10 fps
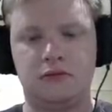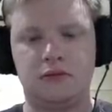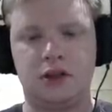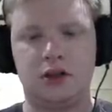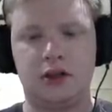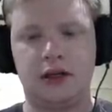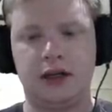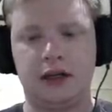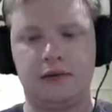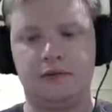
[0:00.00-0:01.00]
So
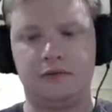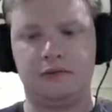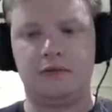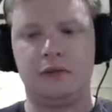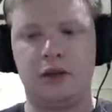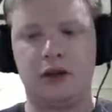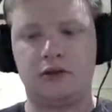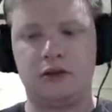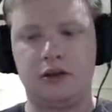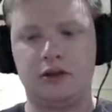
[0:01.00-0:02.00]
yeah,
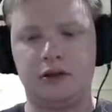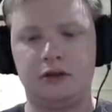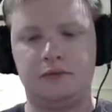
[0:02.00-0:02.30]
it's really cool.